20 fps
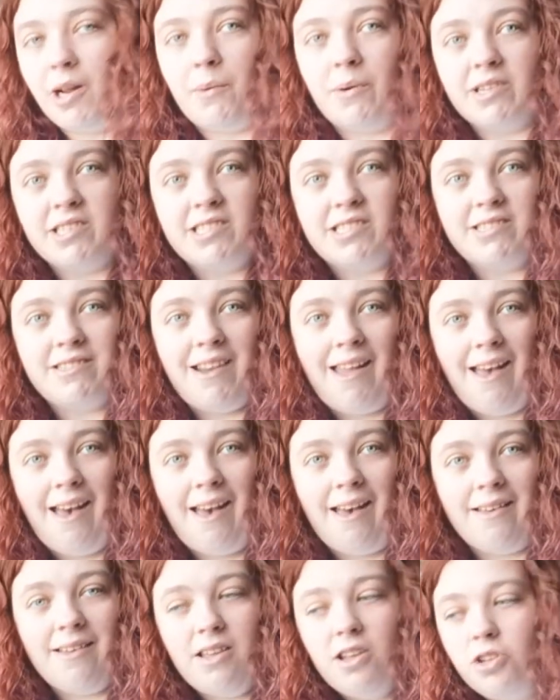our
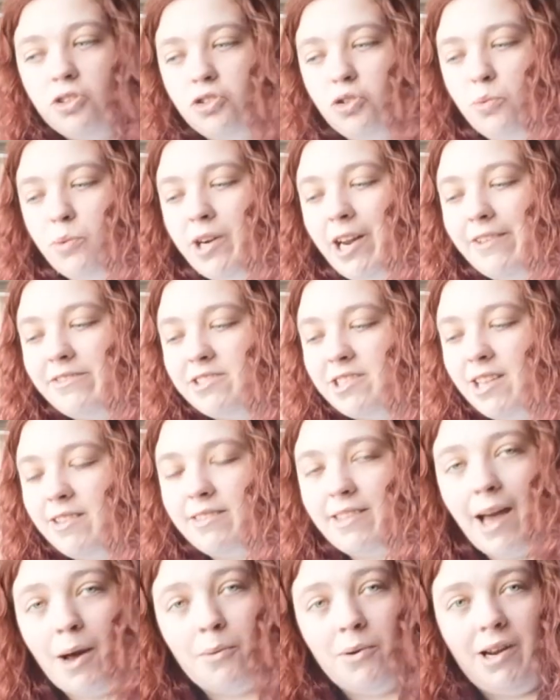snare. So when I've
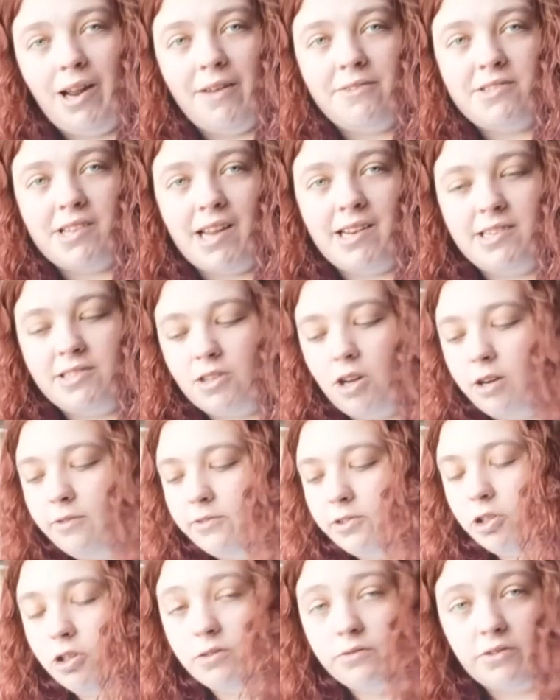said that our left hand is
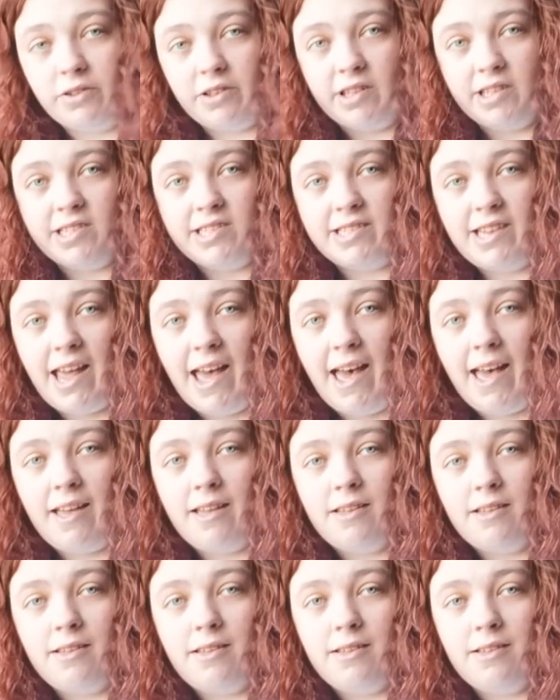hovering over the snare,
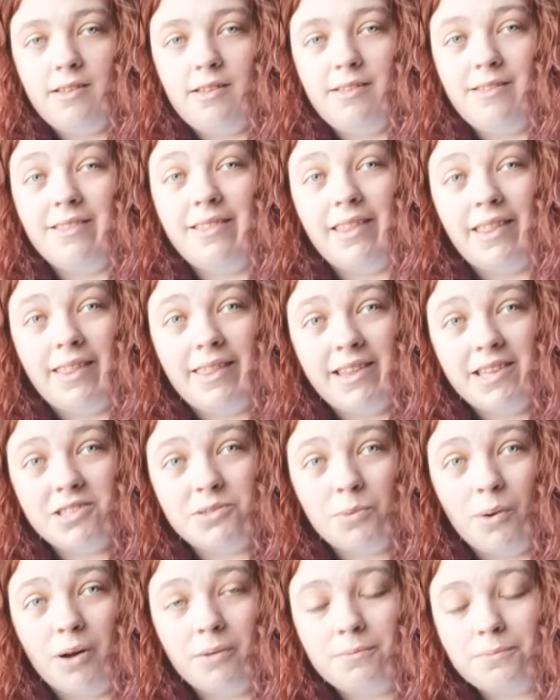
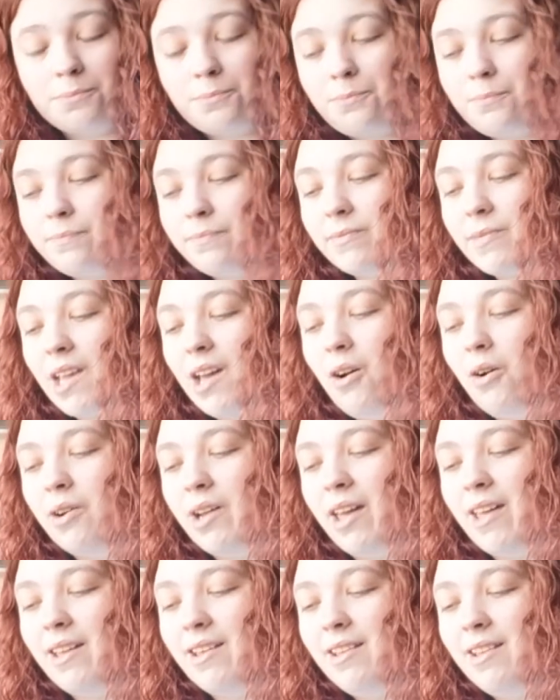this one,
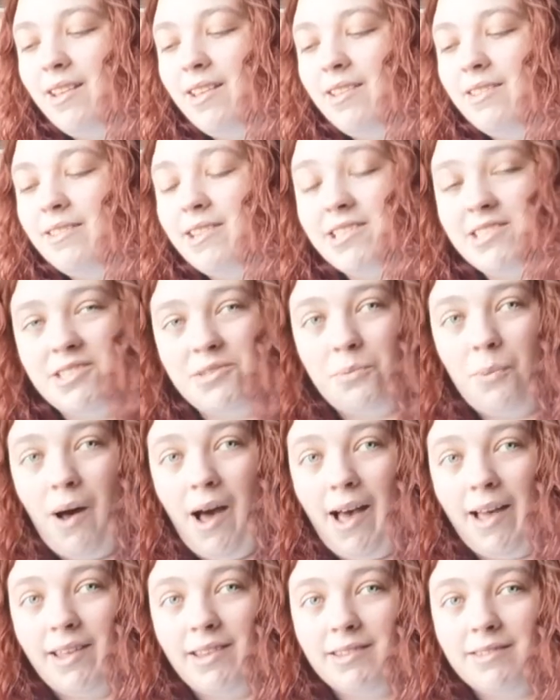okay, this is
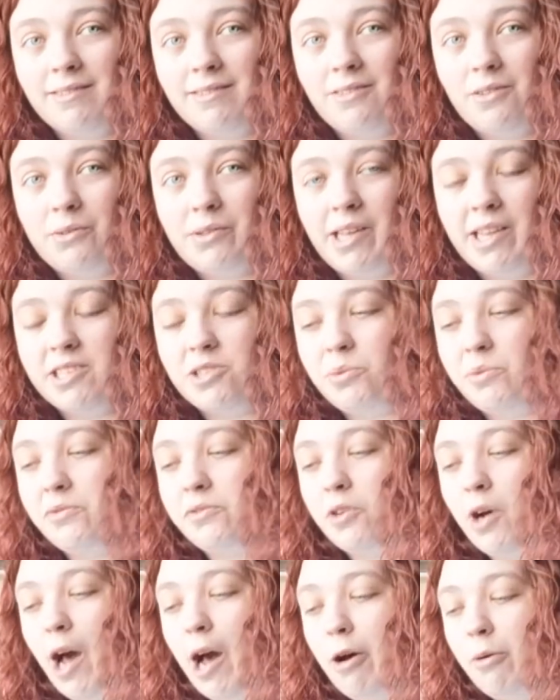why. Okay, so we've
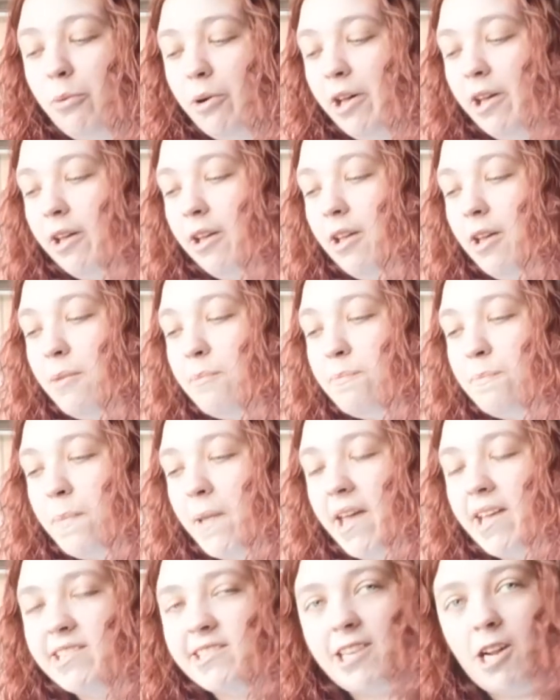got our
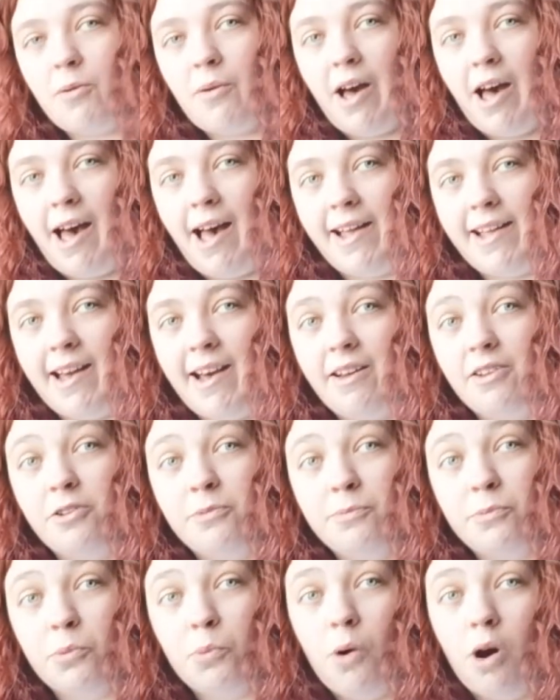bass and our hi-hat at
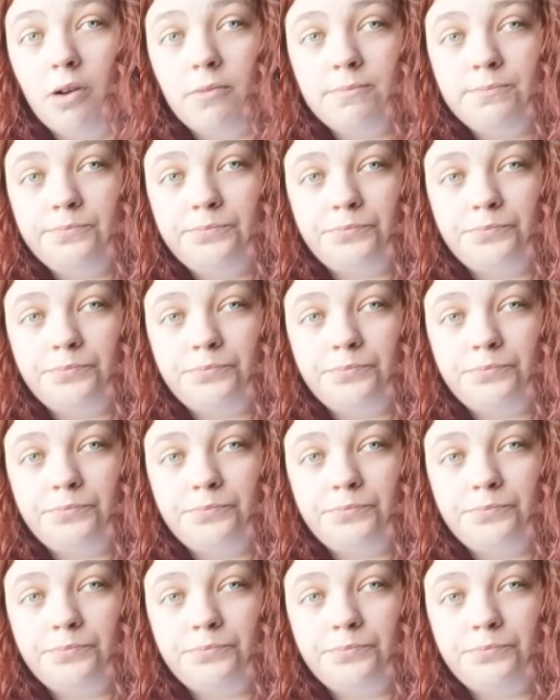number 1,